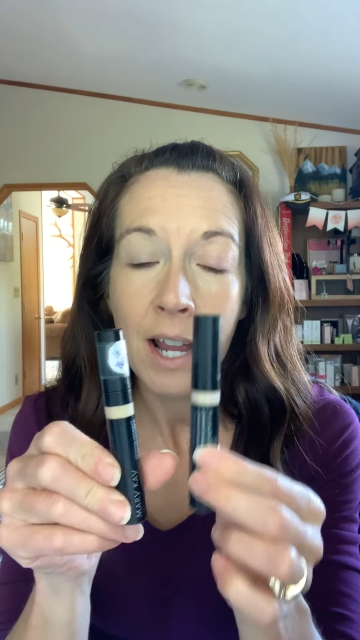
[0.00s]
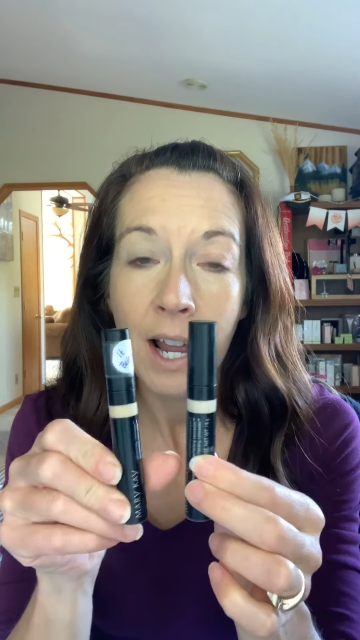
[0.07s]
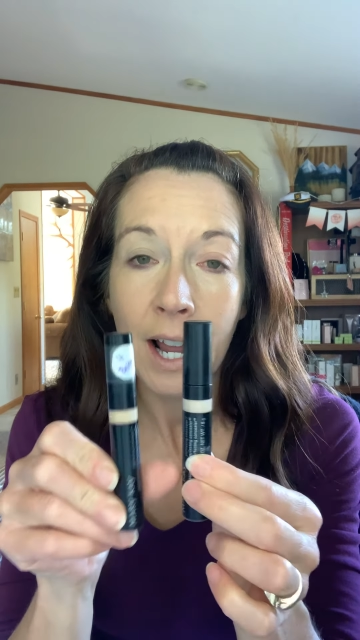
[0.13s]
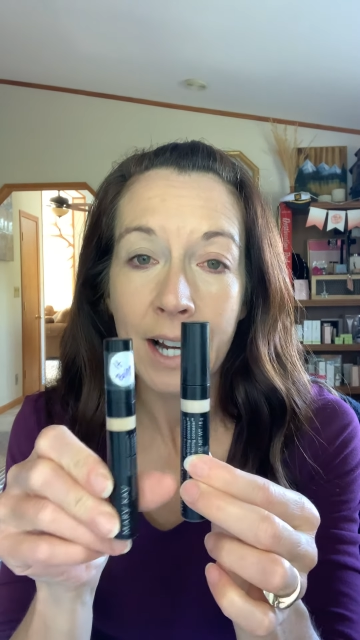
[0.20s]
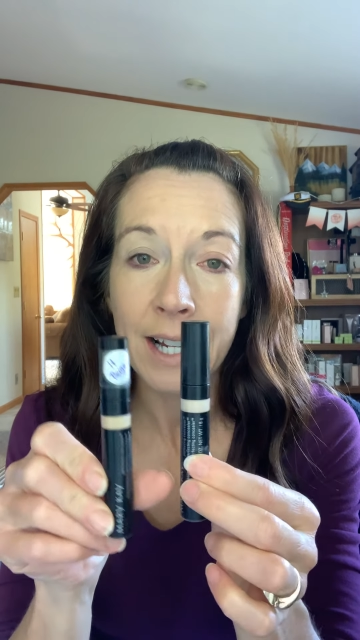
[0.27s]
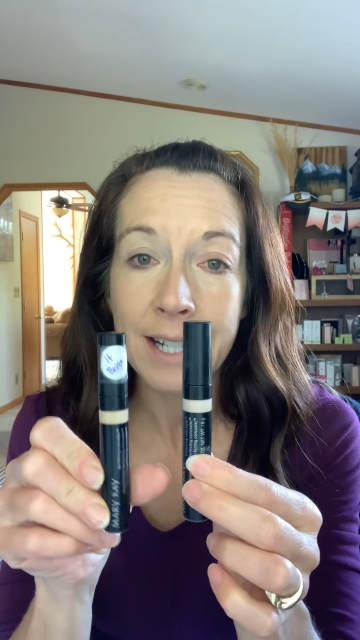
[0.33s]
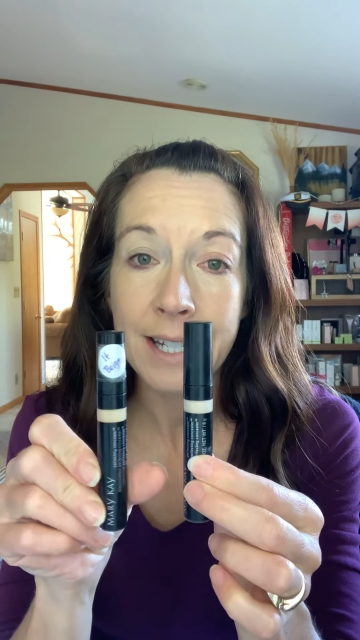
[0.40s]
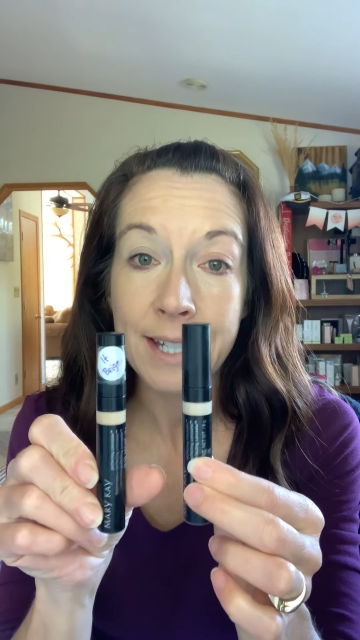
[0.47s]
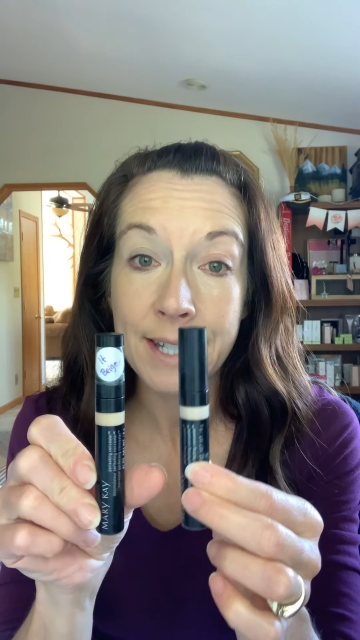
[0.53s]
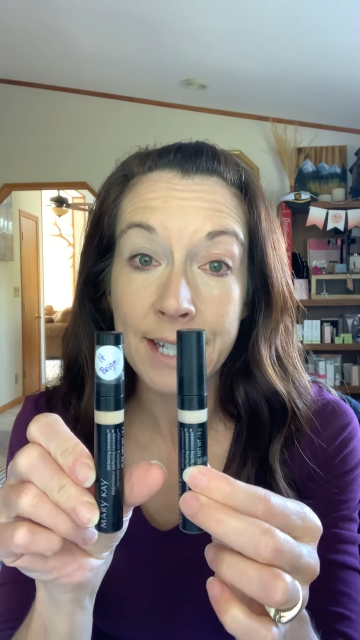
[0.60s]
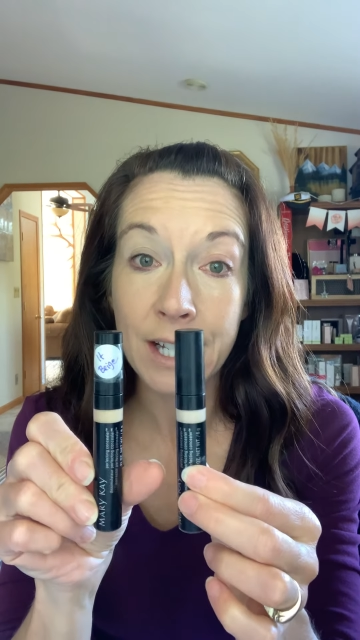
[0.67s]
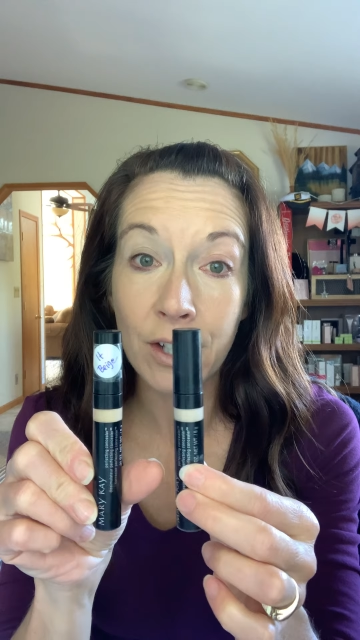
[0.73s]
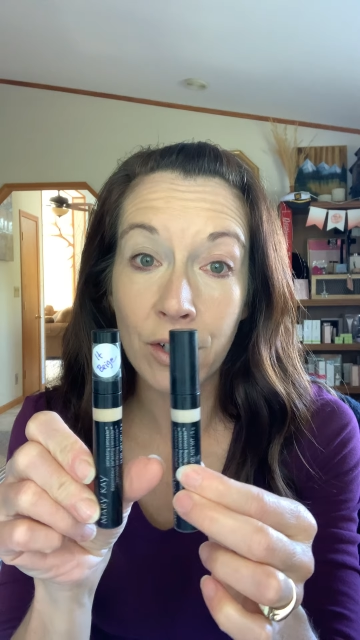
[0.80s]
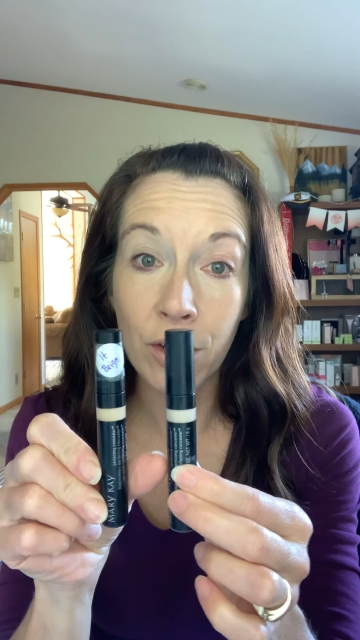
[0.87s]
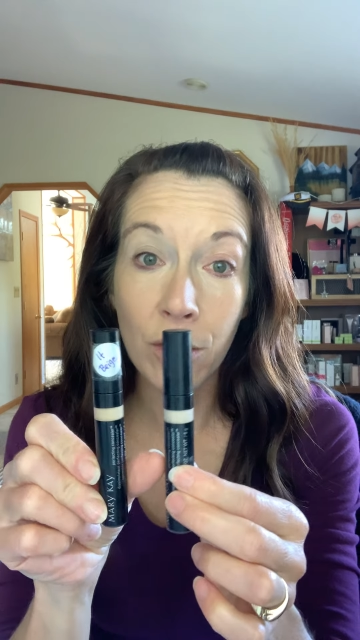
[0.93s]
a
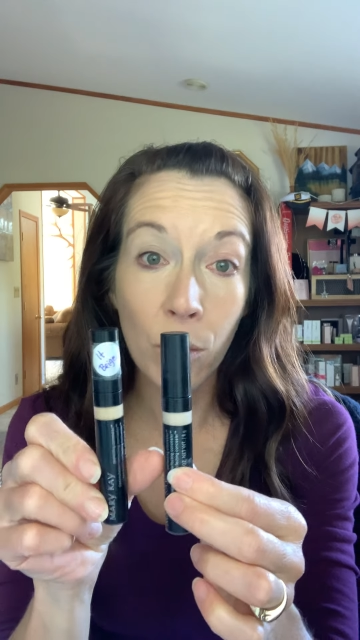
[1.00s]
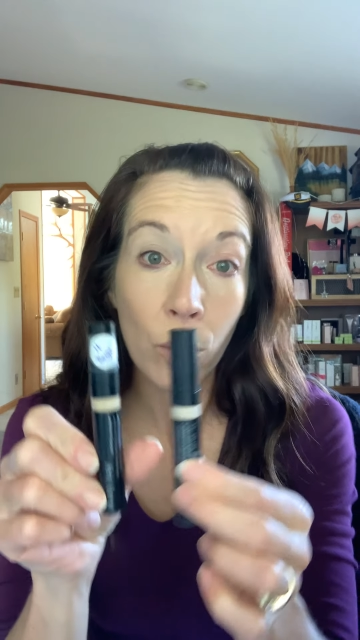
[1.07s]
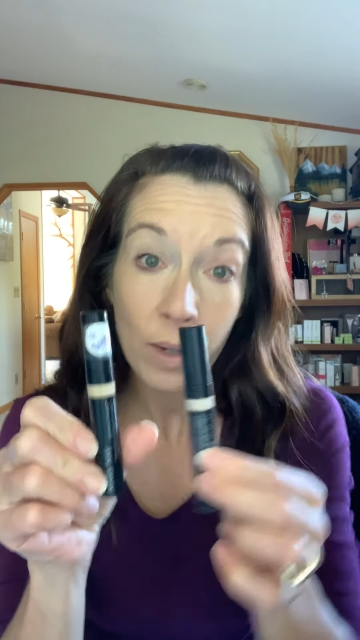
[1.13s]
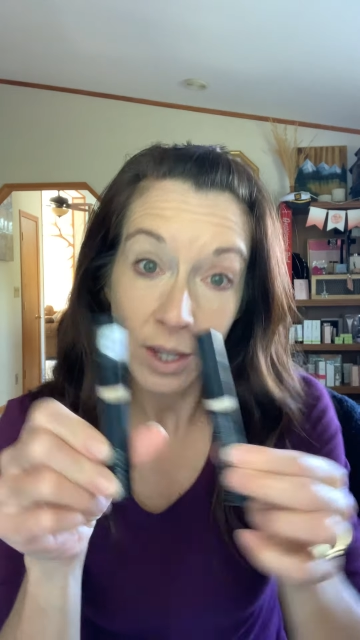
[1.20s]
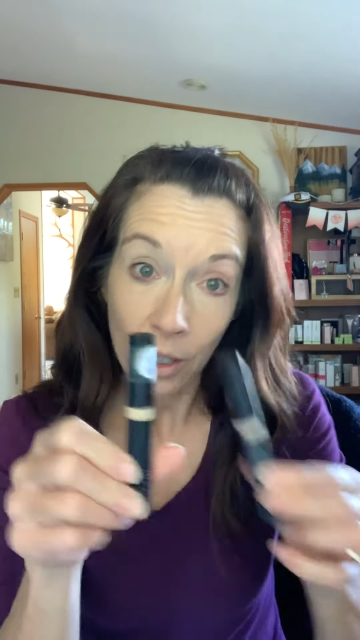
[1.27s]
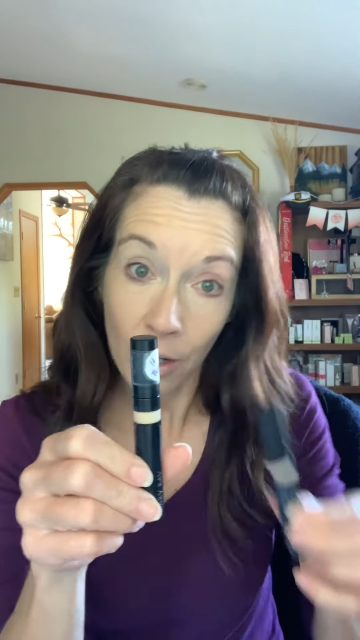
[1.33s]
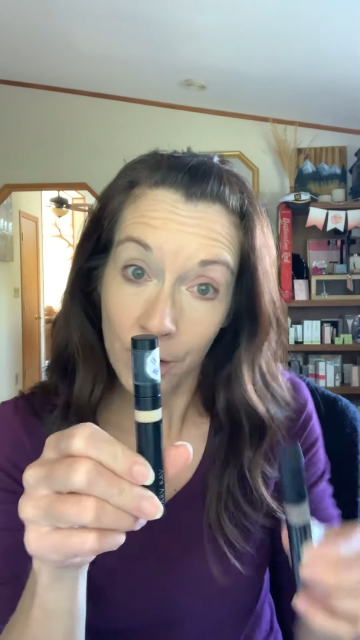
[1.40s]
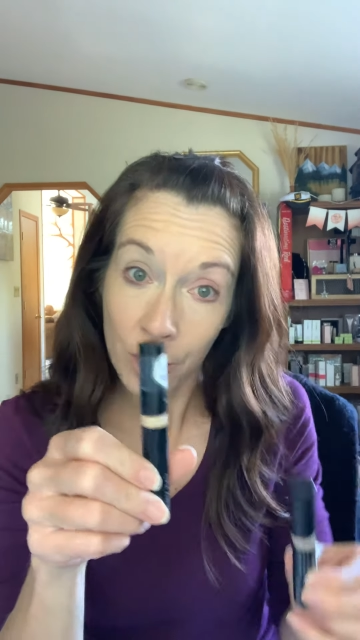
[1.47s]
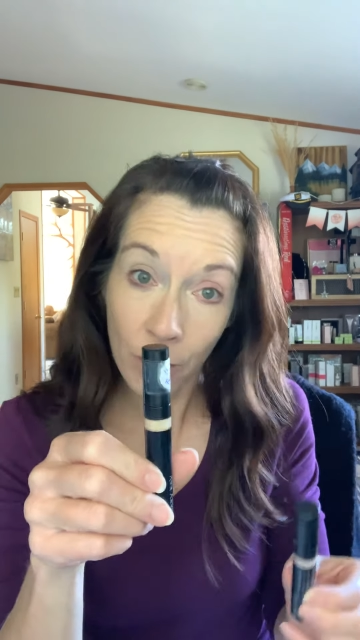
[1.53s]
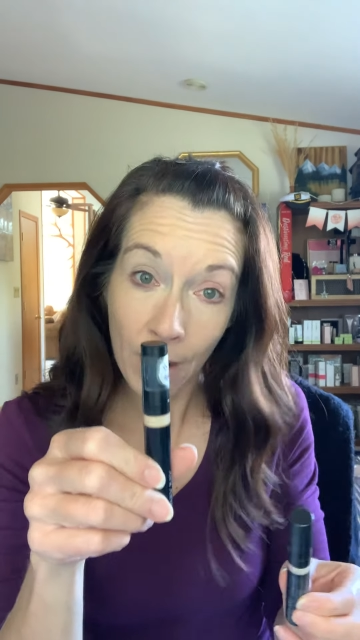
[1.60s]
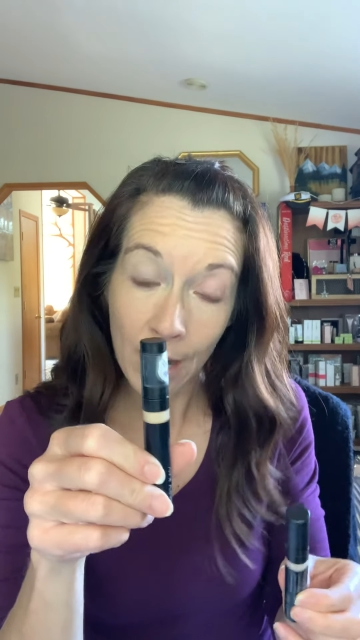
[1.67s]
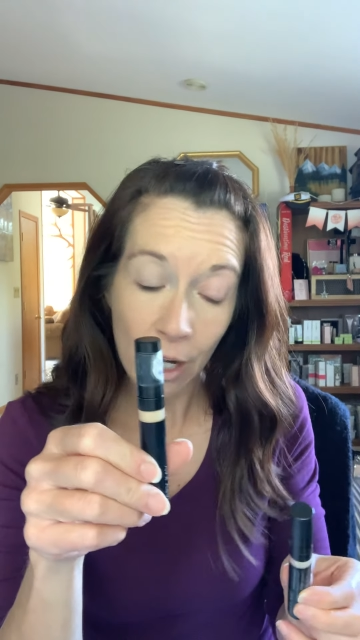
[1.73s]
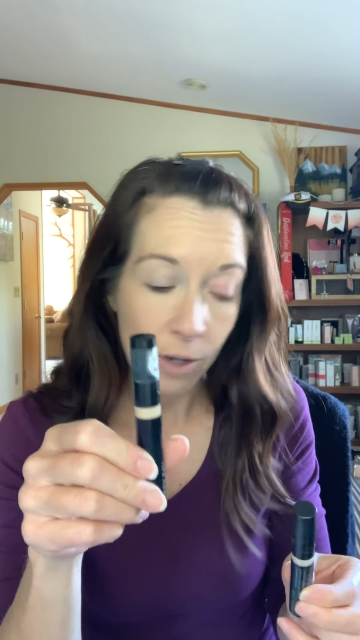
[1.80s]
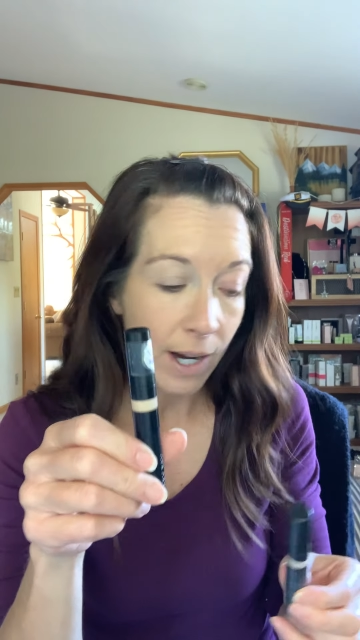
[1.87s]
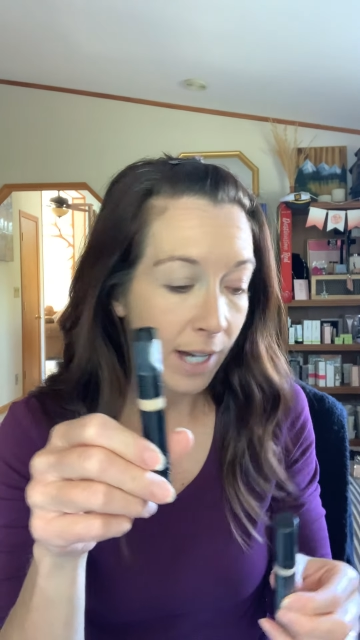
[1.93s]
concealer with your under
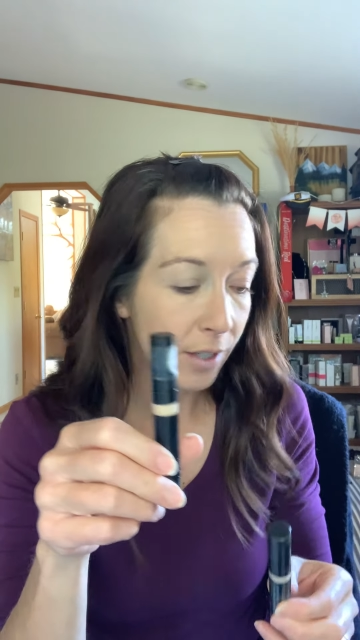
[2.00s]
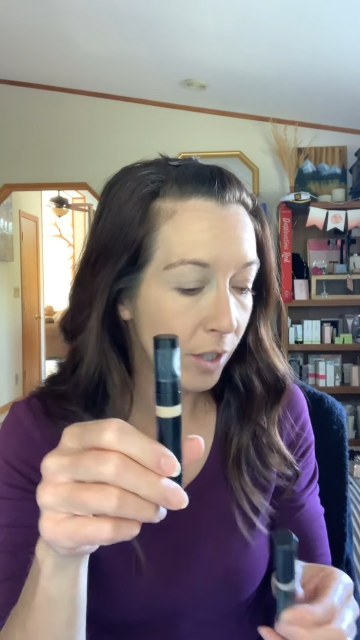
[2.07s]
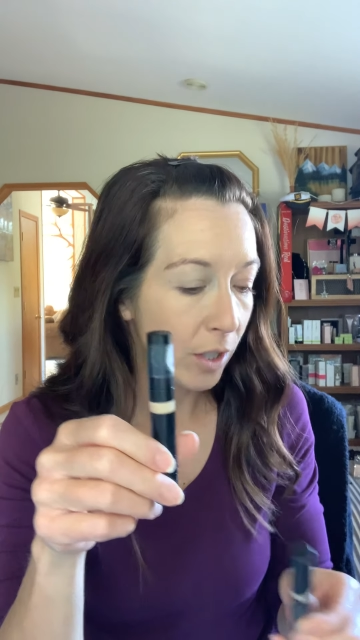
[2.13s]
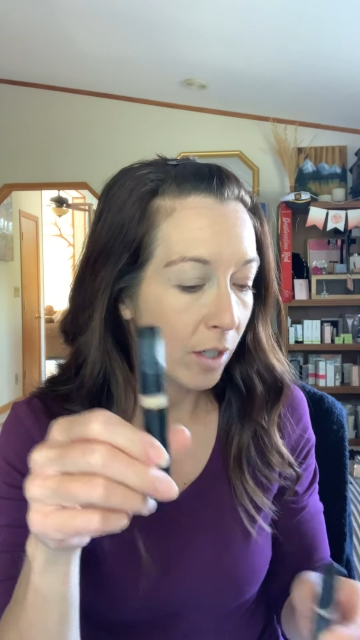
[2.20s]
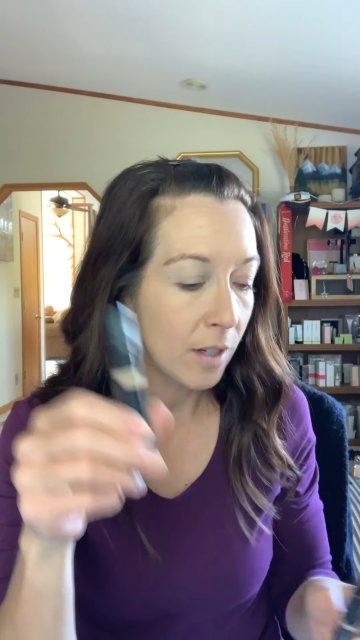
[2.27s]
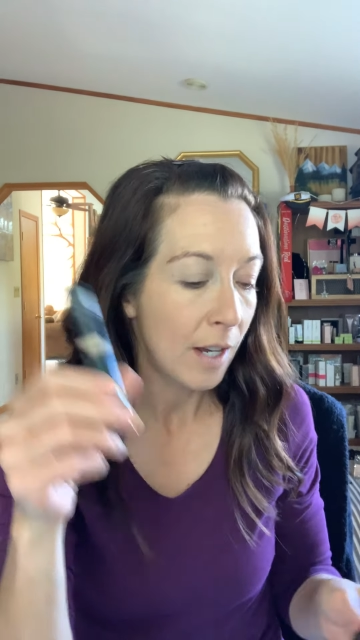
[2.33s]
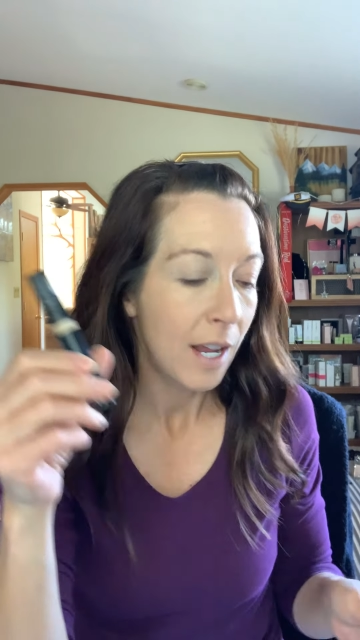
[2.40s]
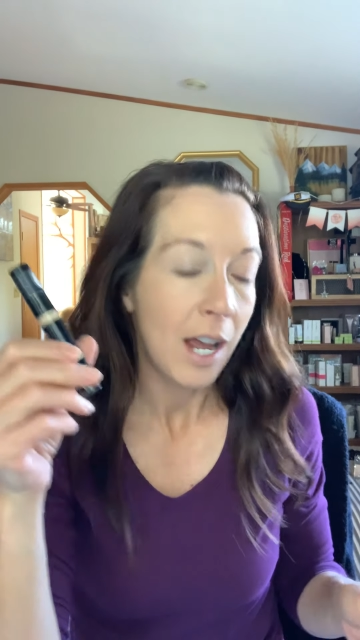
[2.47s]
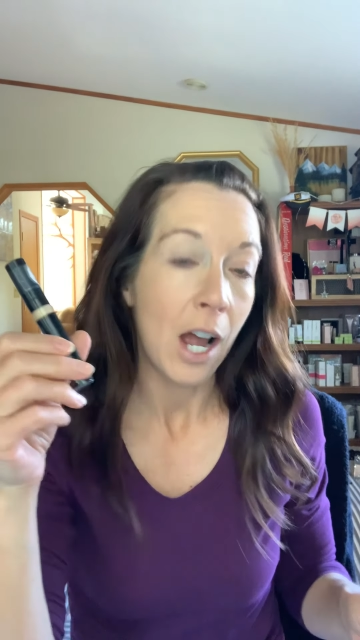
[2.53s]
eye corrector